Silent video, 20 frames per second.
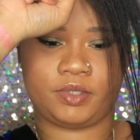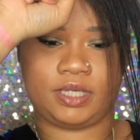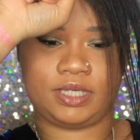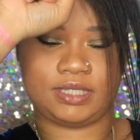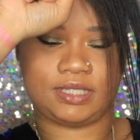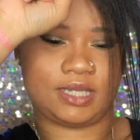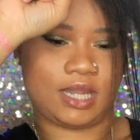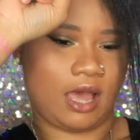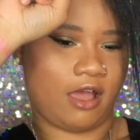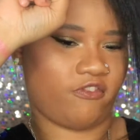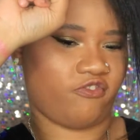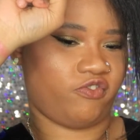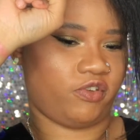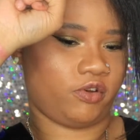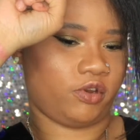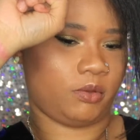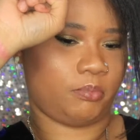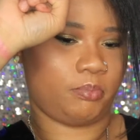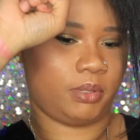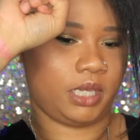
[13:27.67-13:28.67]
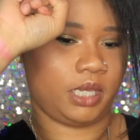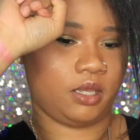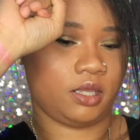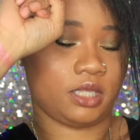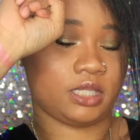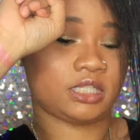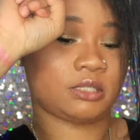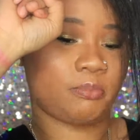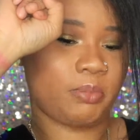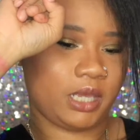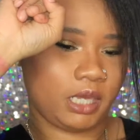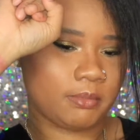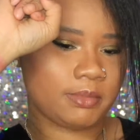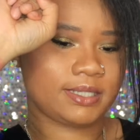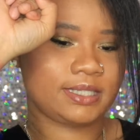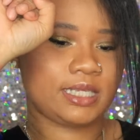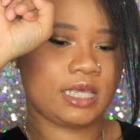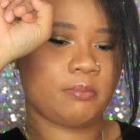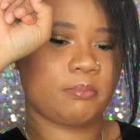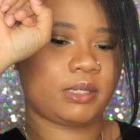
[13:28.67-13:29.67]
is not very, it's
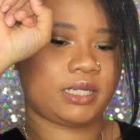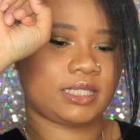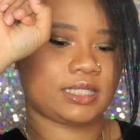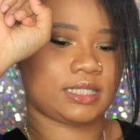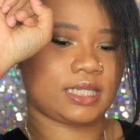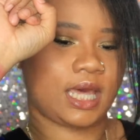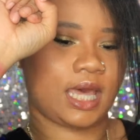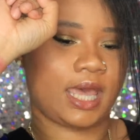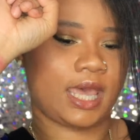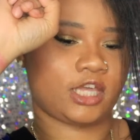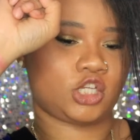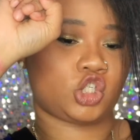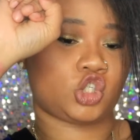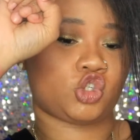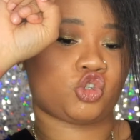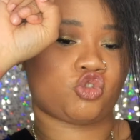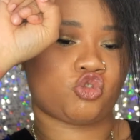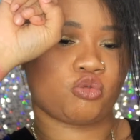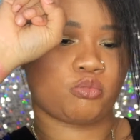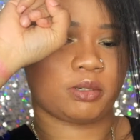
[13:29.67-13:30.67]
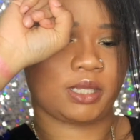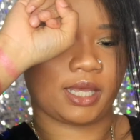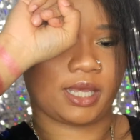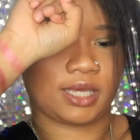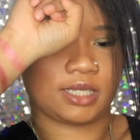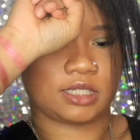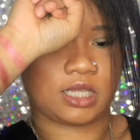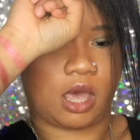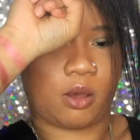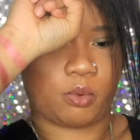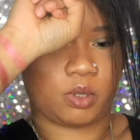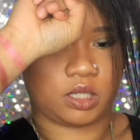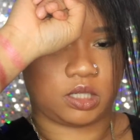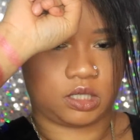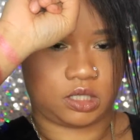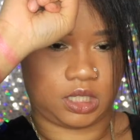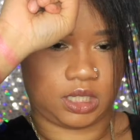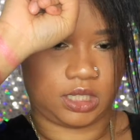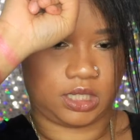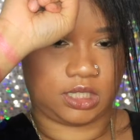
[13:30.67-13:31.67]
pigmented, but it's not as true black as I
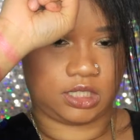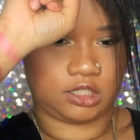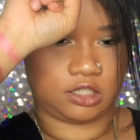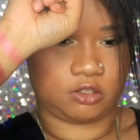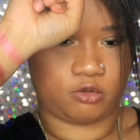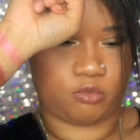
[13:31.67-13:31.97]
would like it